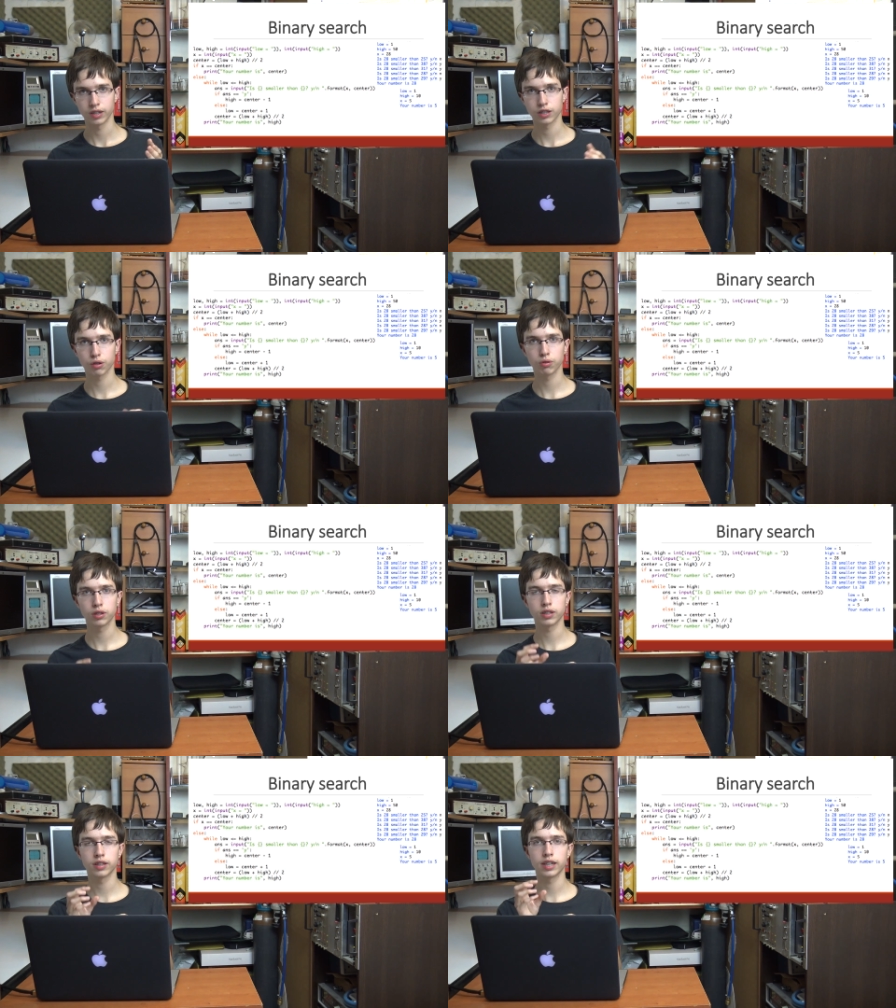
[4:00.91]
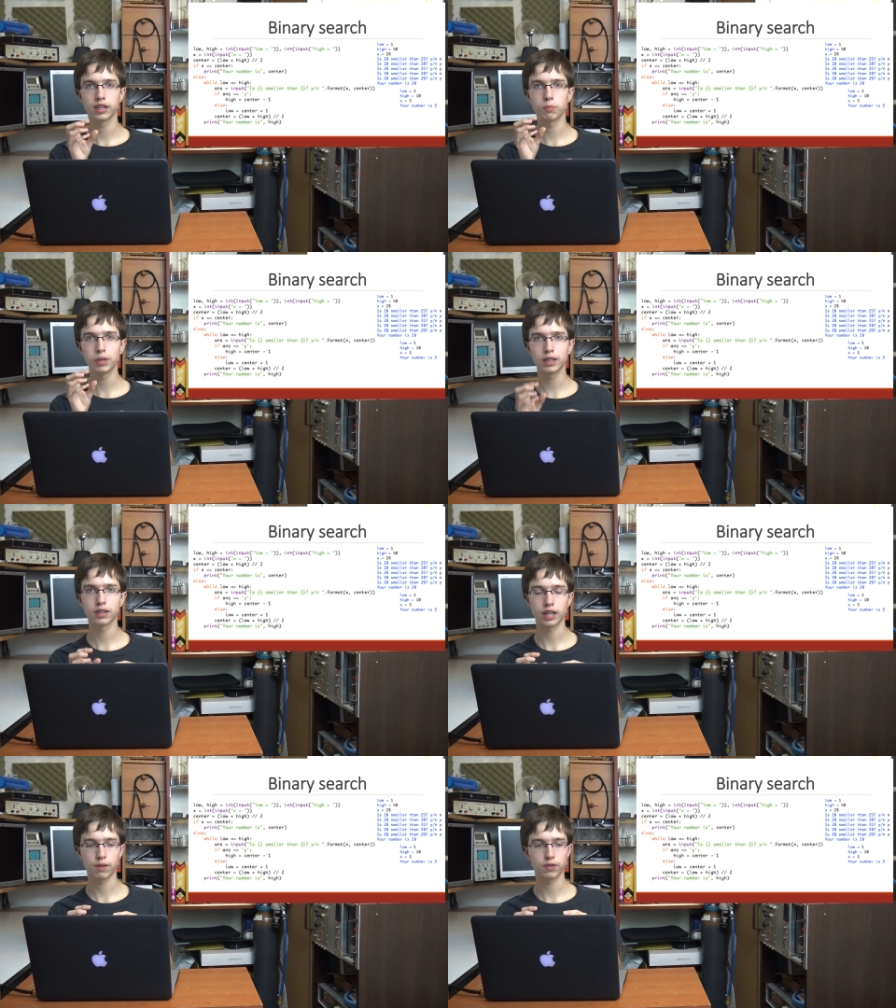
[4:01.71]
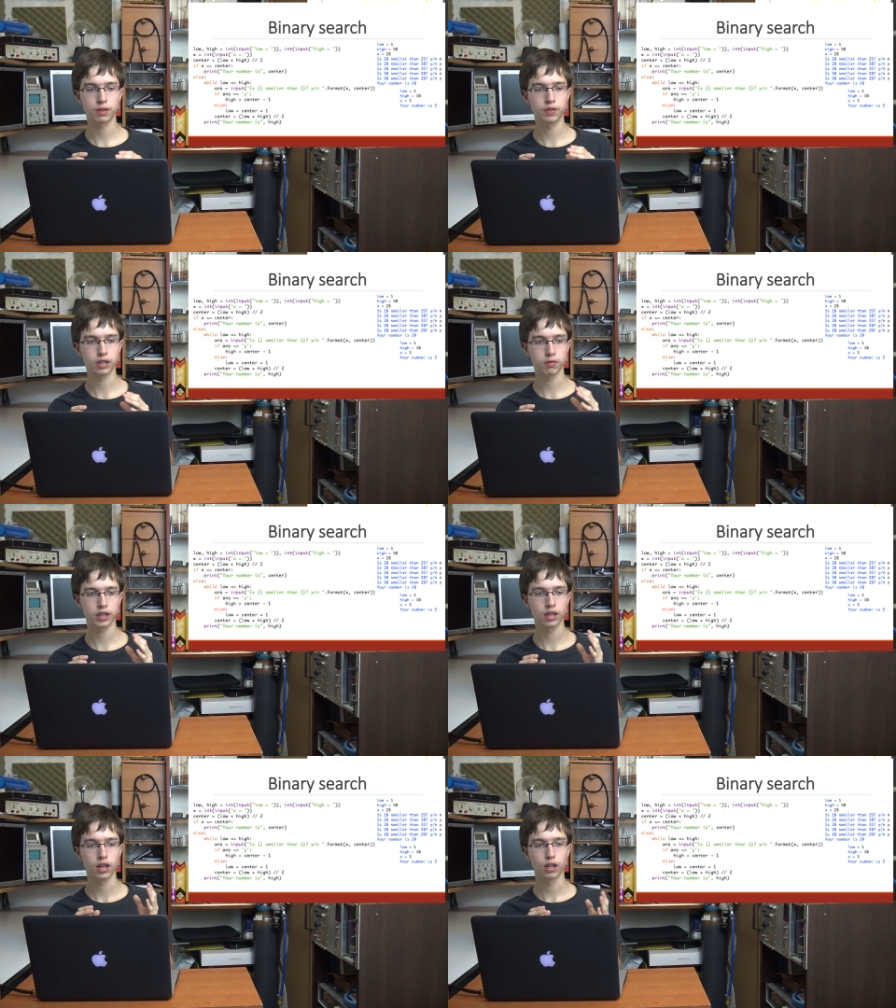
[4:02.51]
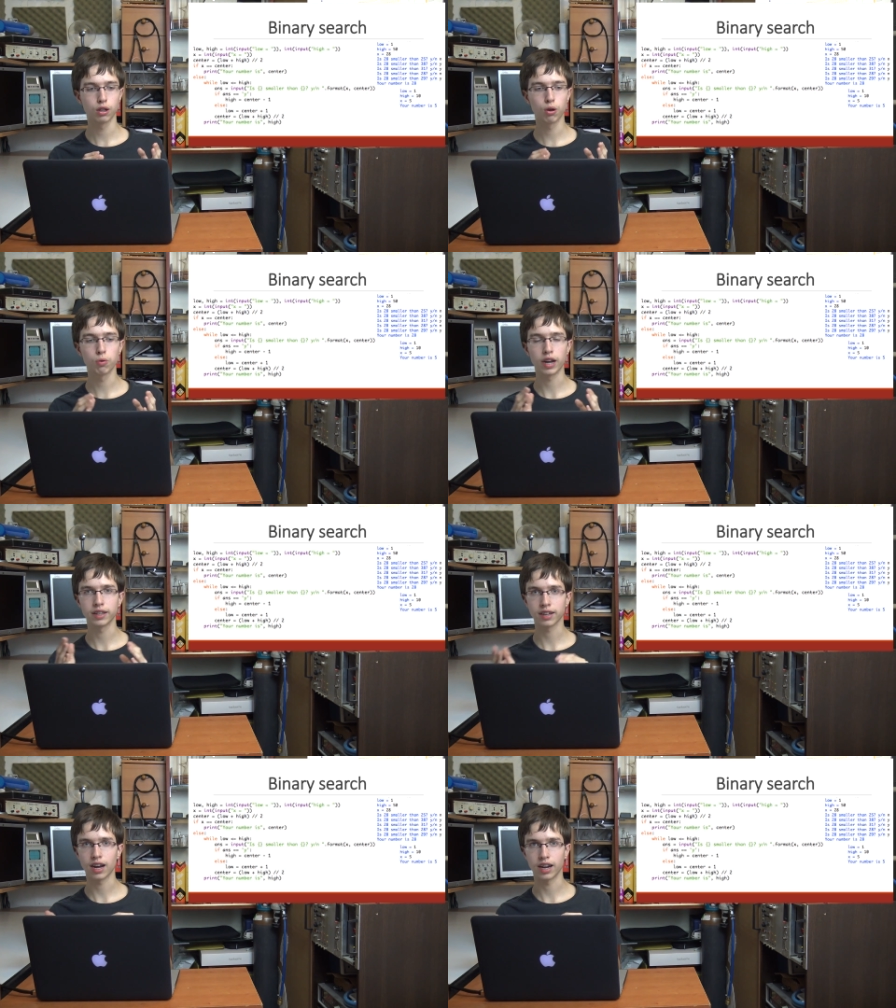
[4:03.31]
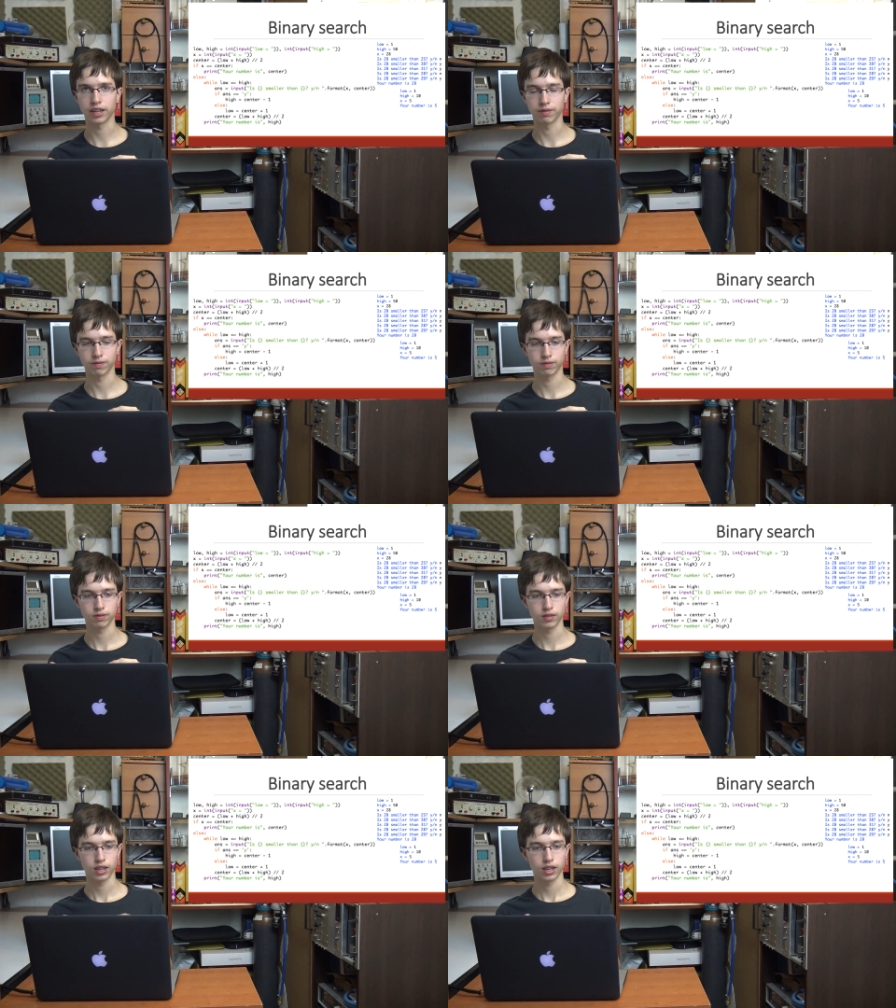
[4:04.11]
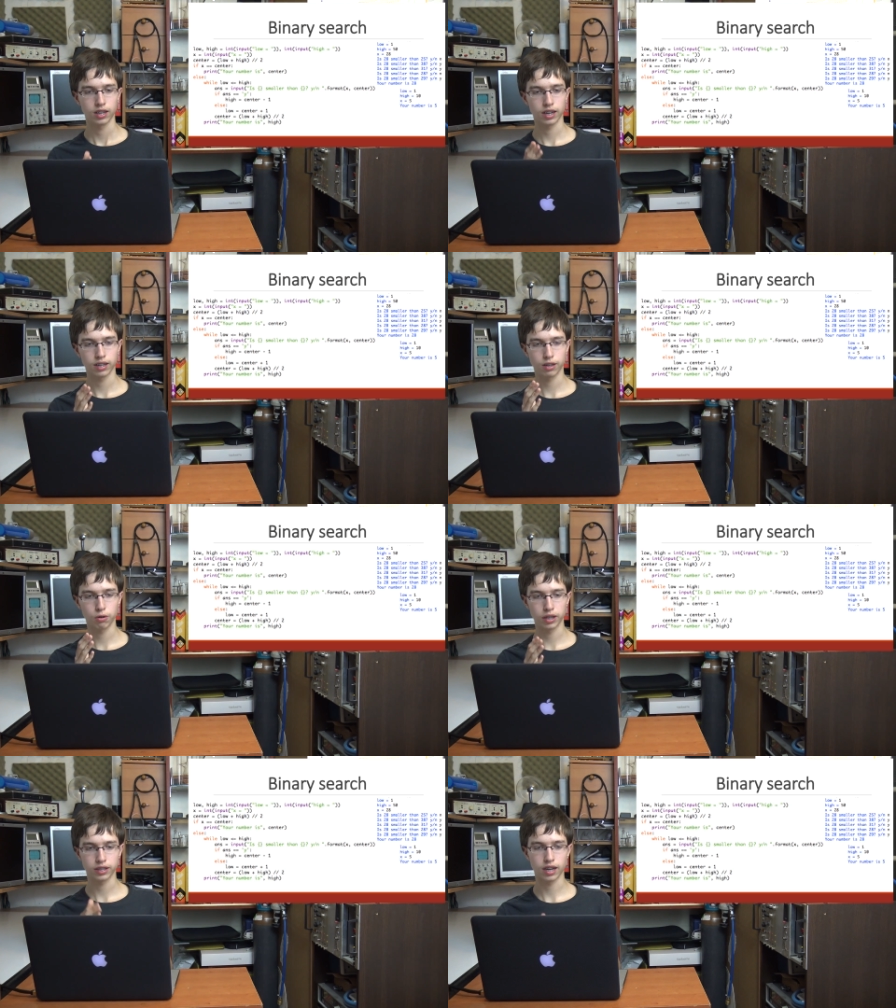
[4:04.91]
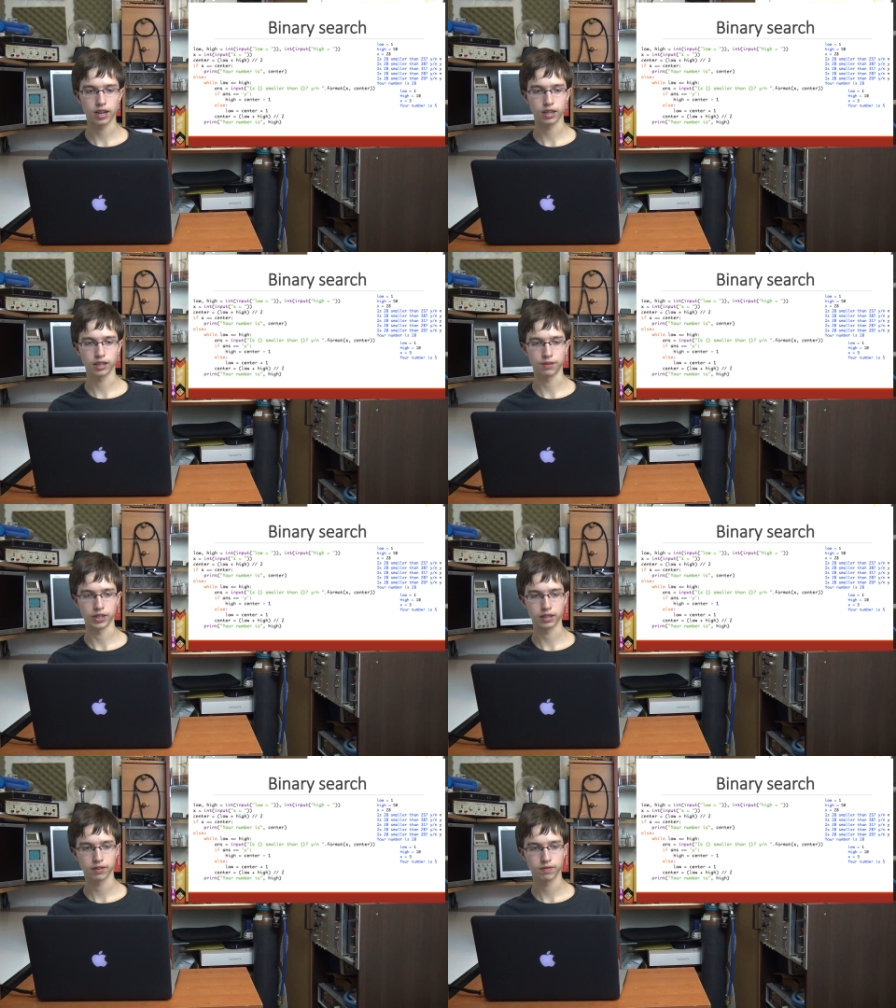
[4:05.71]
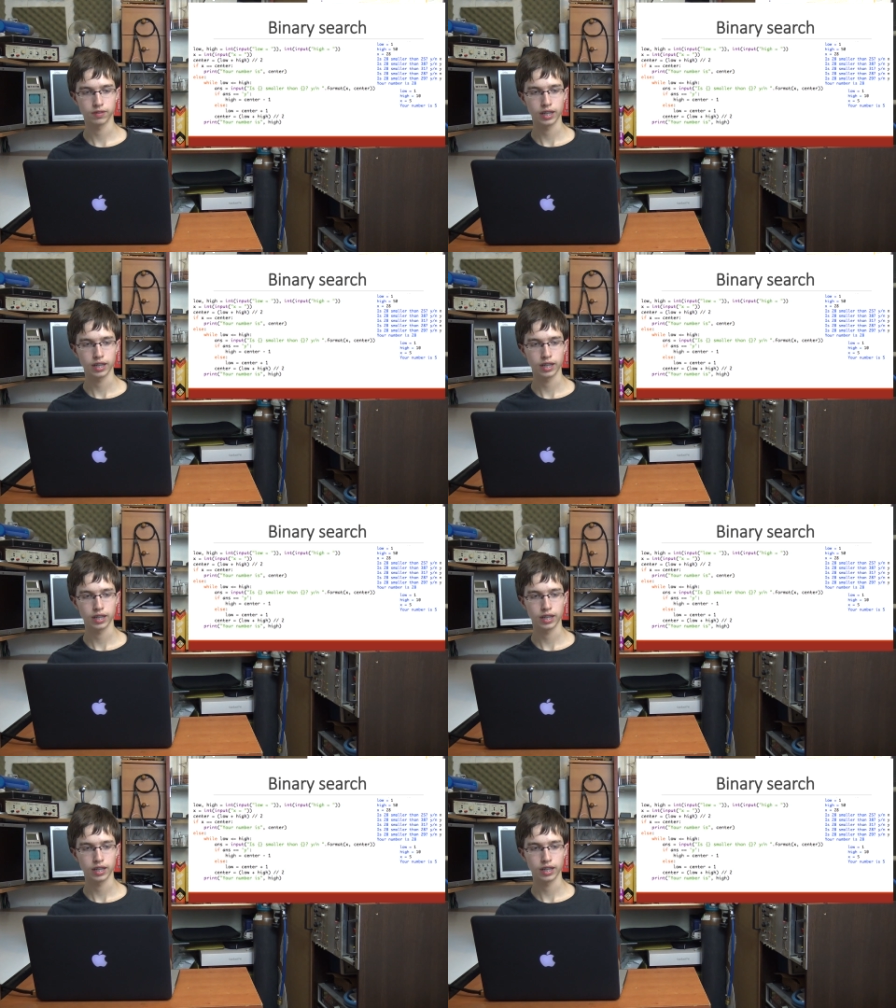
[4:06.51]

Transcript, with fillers: so the, than the middle number between low and high, low and high limit?